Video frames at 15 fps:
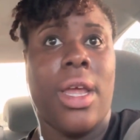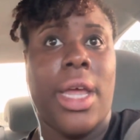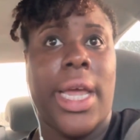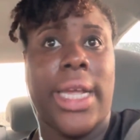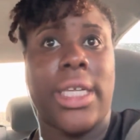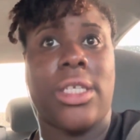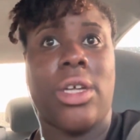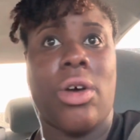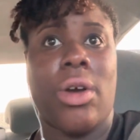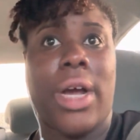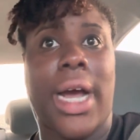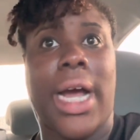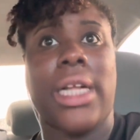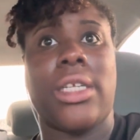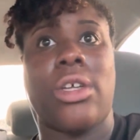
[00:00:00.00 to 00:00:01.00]
And so
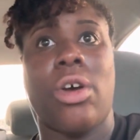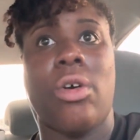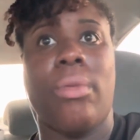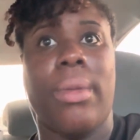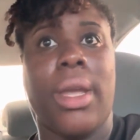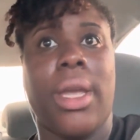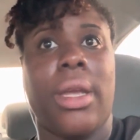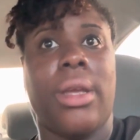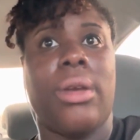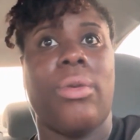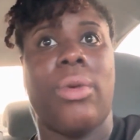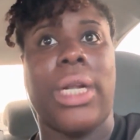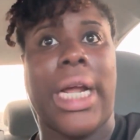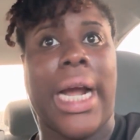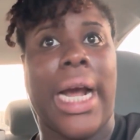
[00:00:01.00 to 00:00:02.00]
God told me
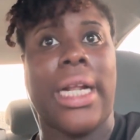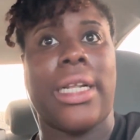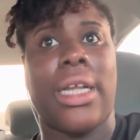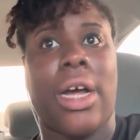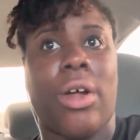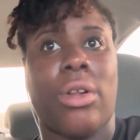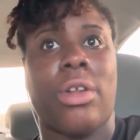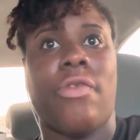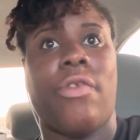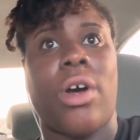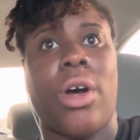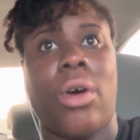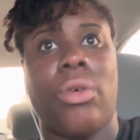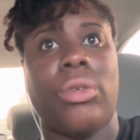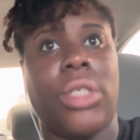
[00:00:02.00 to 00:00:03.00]
when I got off the
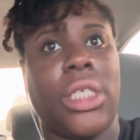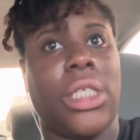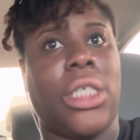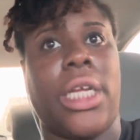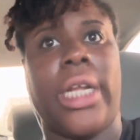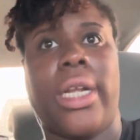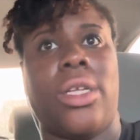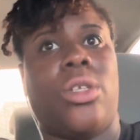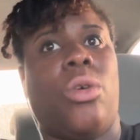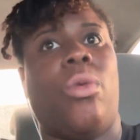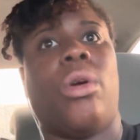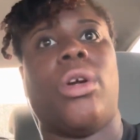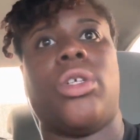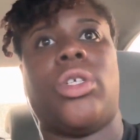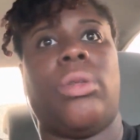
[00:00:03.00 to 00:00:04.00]
phone, just get into
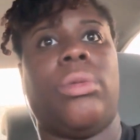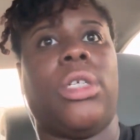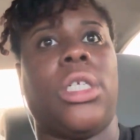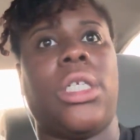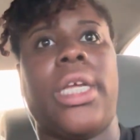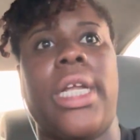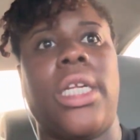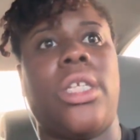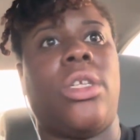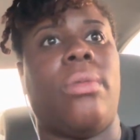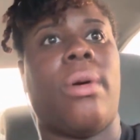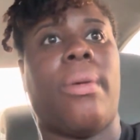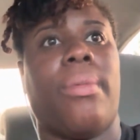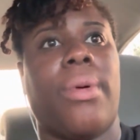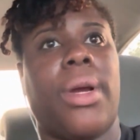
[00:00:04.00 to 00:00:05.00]
worship. Just get into
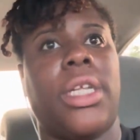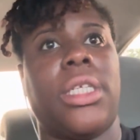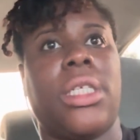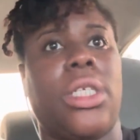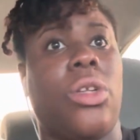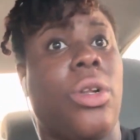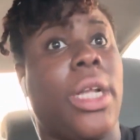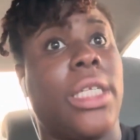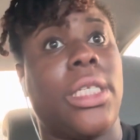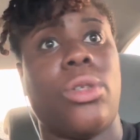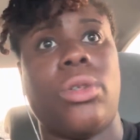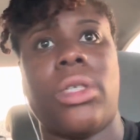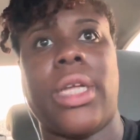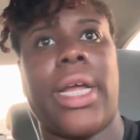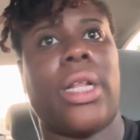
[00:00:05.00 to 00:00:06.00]
my presence. So that's
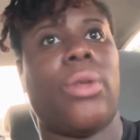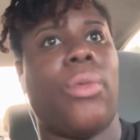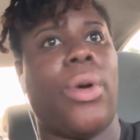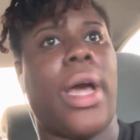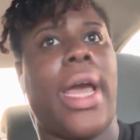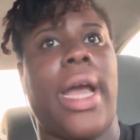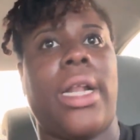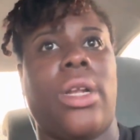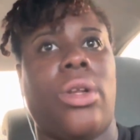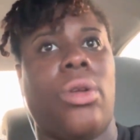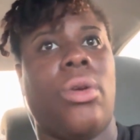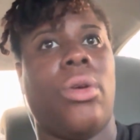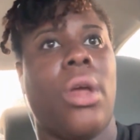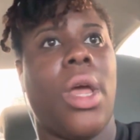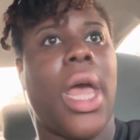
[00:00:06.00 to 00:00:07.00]
exactly what I had to do.